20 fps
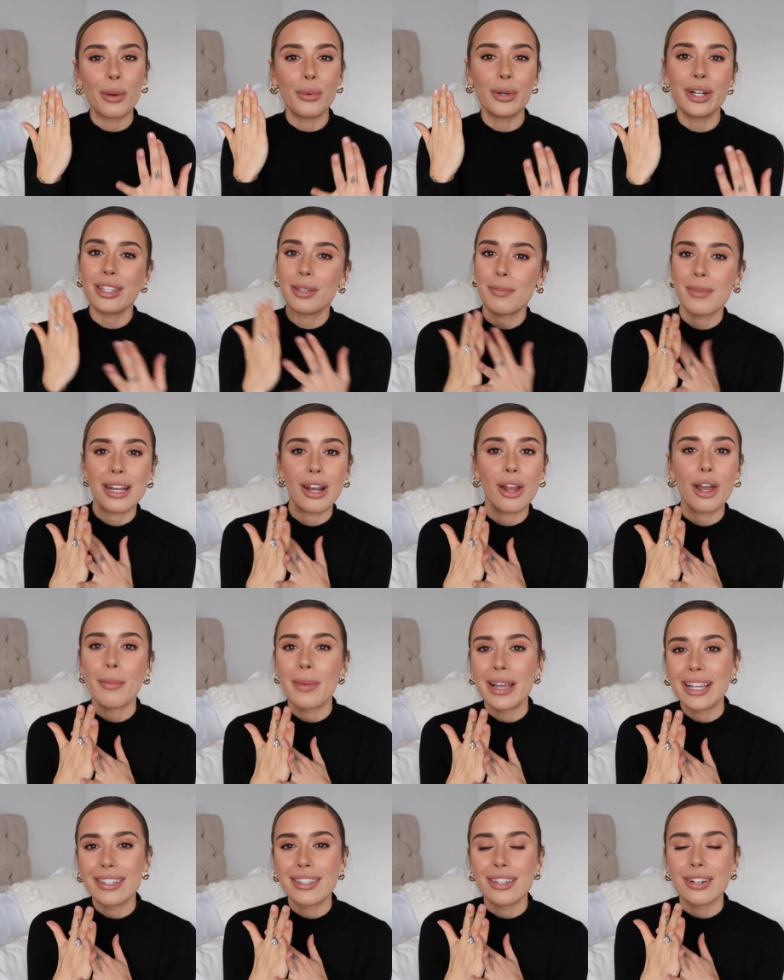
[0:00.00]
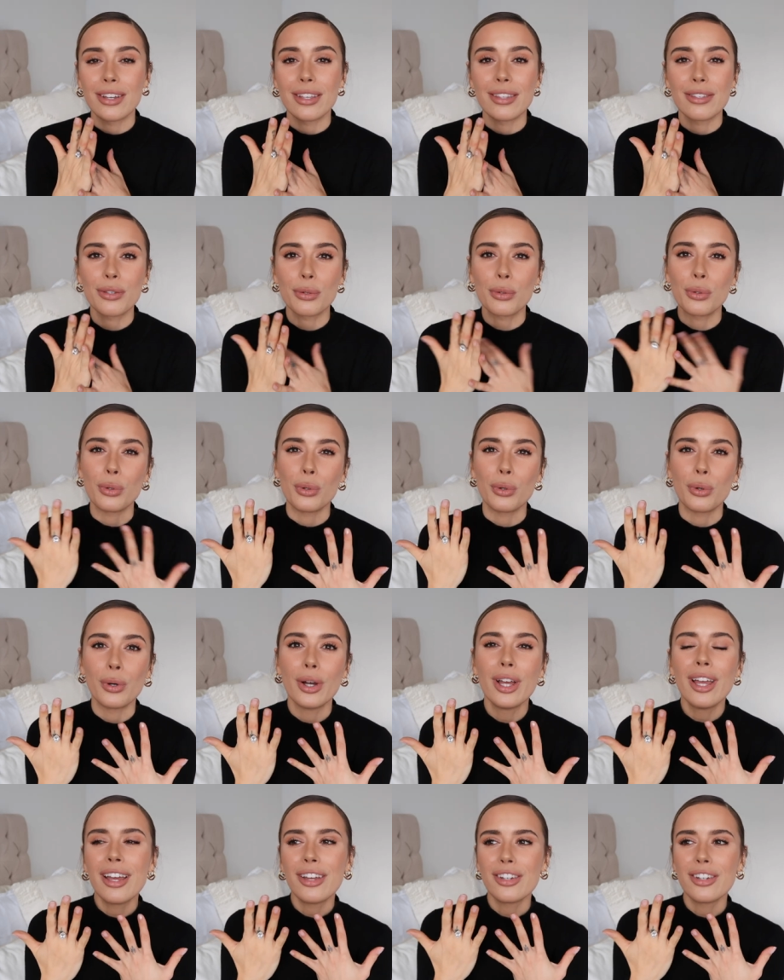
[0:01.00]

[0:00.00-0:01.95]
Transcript: I want it to be low maintenance or